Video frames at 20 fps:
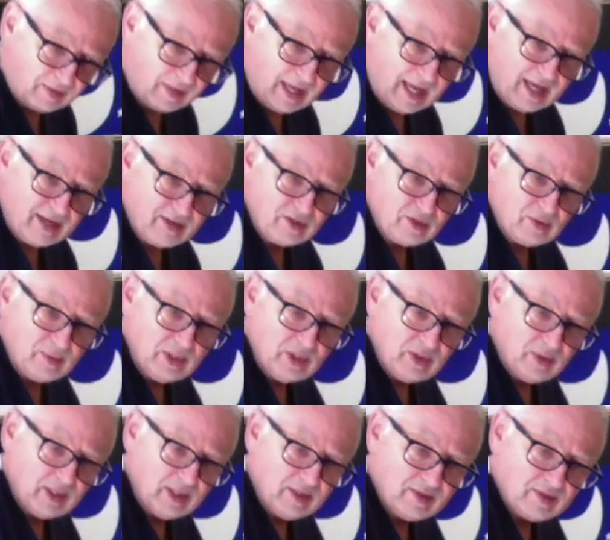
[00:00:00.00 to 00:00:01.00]
there. So we're
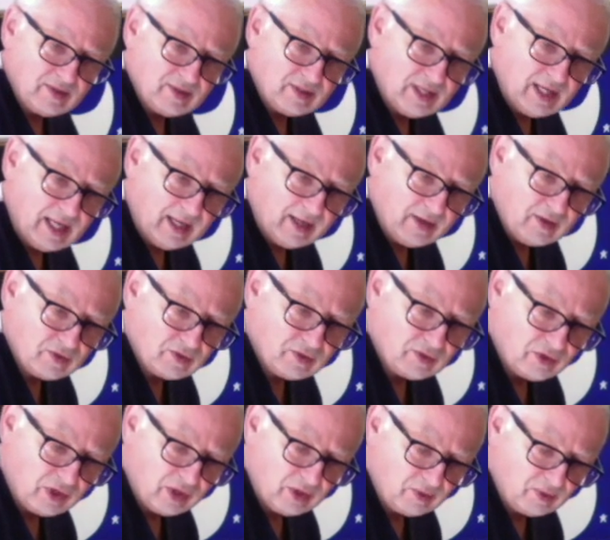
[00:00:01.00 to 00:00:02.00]
doing 6
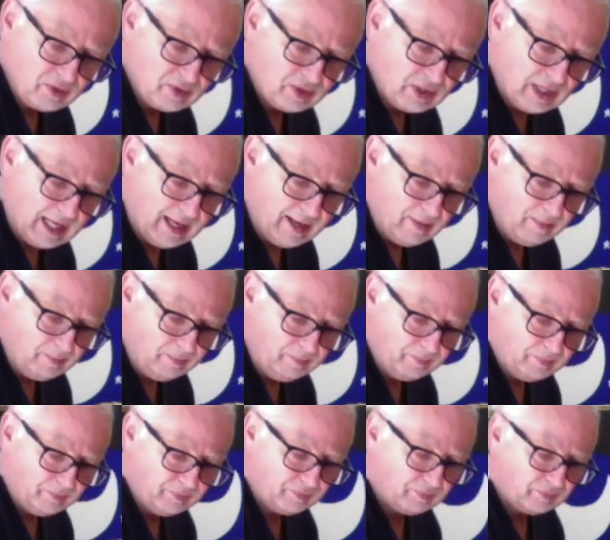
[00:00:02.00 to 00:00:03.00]
strokes down.
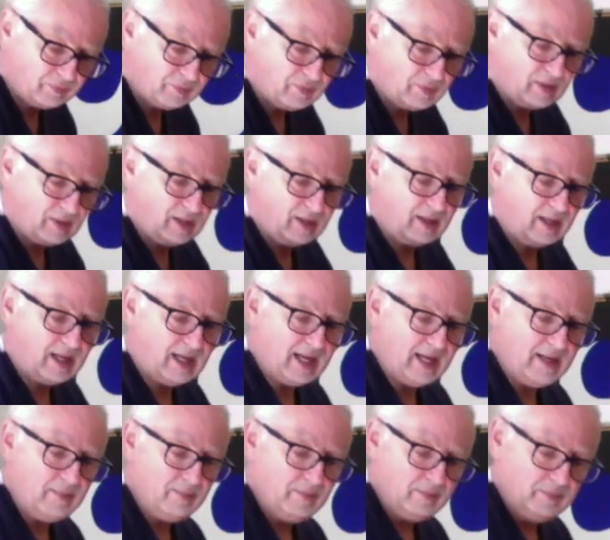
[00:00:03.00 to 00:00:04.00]

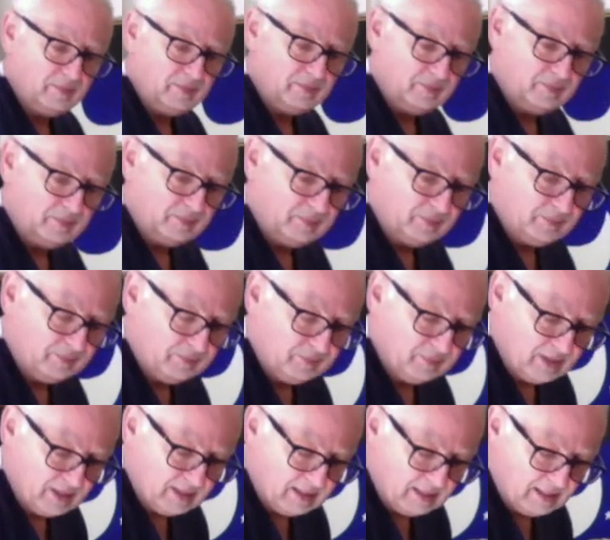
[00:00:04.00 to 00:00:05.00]
Okay,
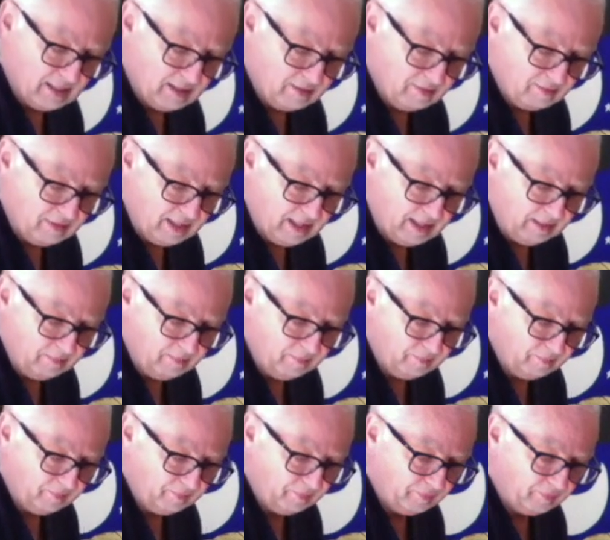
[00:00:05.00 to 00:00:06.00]
lovely.
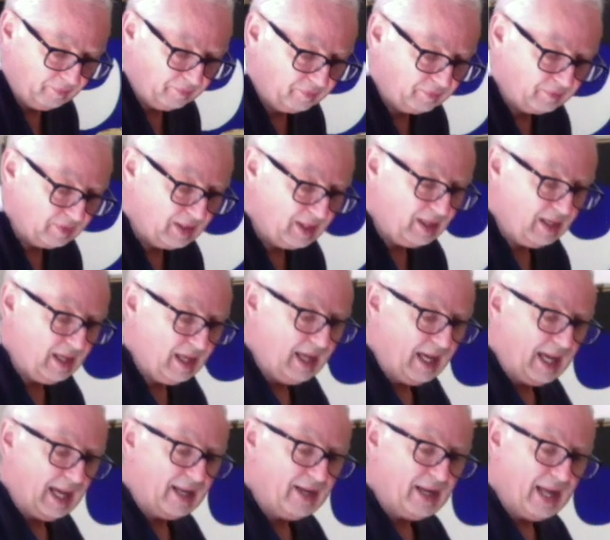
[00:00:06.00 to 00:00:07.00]

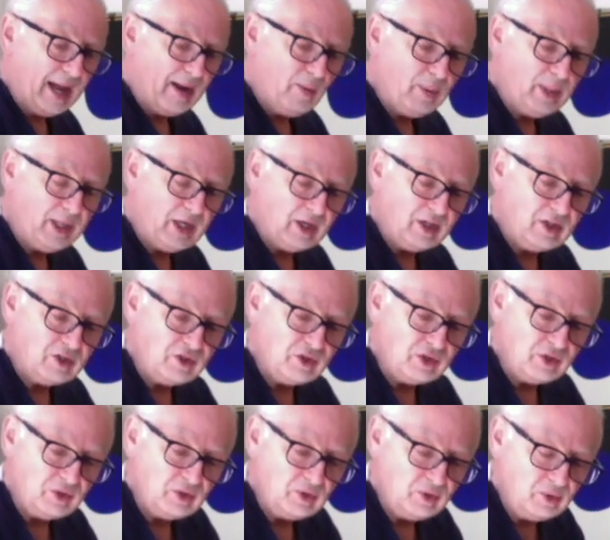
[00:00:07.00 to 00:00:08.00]
And now we're going to
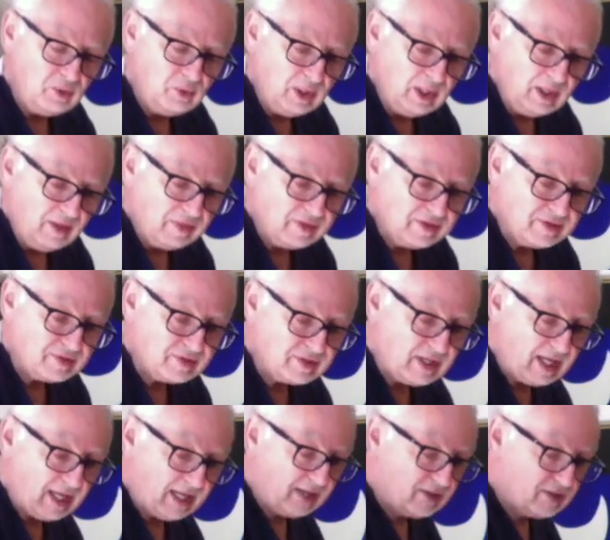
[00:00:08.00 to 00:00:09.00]
do the
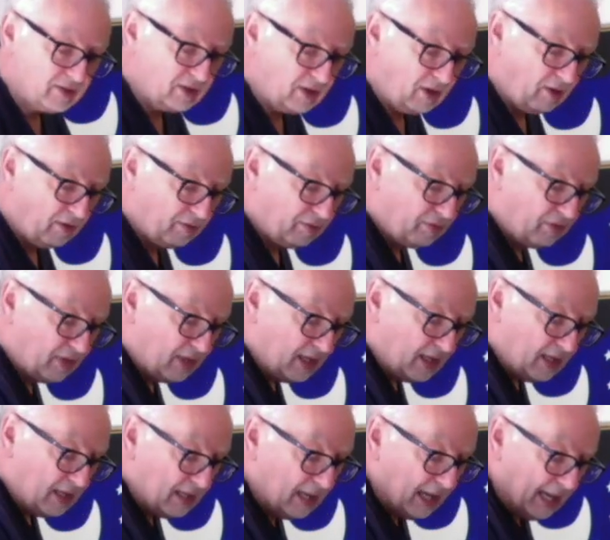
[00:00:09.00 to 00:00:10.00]
6 of
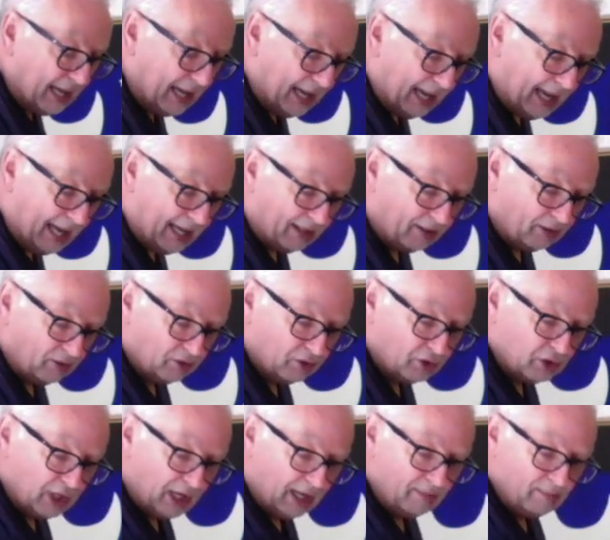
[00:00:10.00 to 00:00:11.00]
the
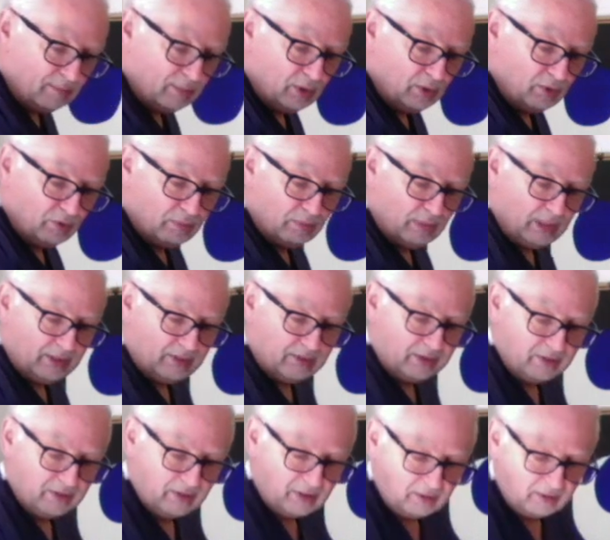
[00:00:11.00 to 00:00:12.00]
L-shaped movement.
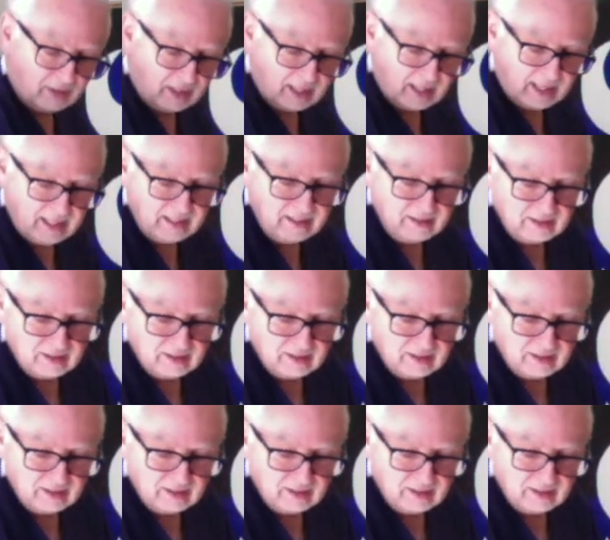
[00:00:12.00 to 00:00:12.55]
Okay,